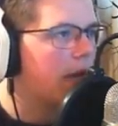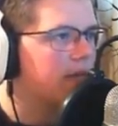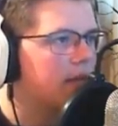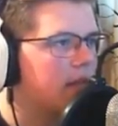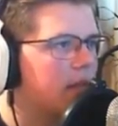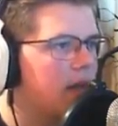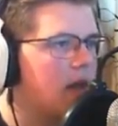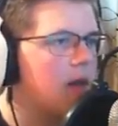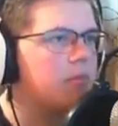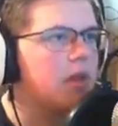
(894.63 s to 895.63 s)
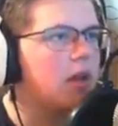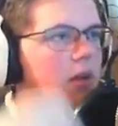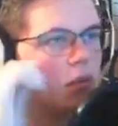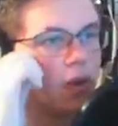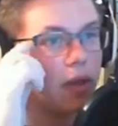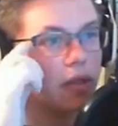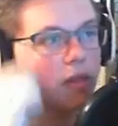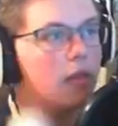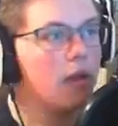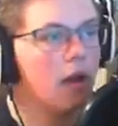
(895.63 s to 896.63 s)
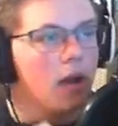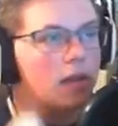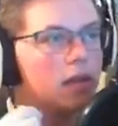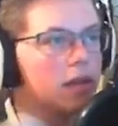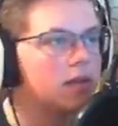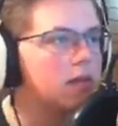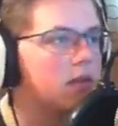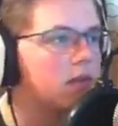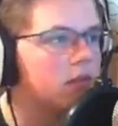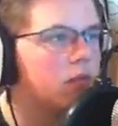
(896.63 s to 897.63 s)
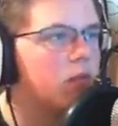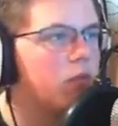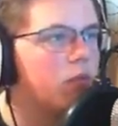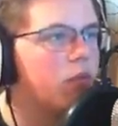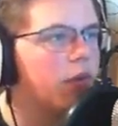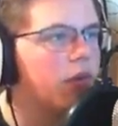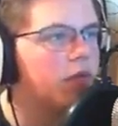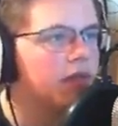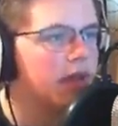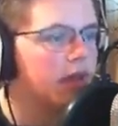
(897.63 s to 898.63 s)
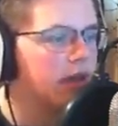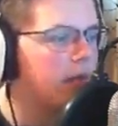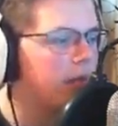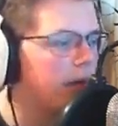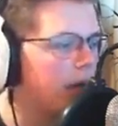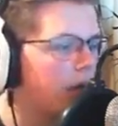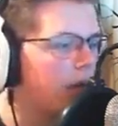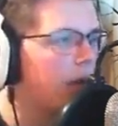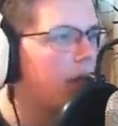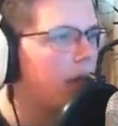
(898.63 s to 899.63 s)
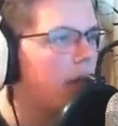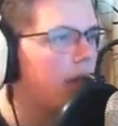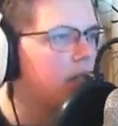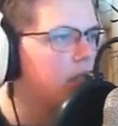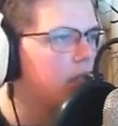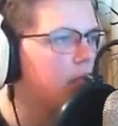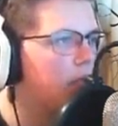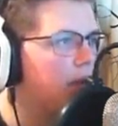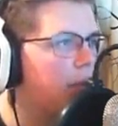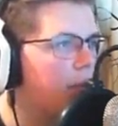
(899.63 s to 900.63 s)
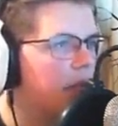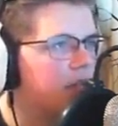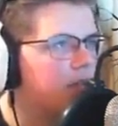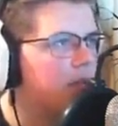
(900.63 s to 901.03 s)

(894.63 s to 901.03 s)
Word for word: Alright guys, I think I'm done with this removing of the second layer, but now I do gotta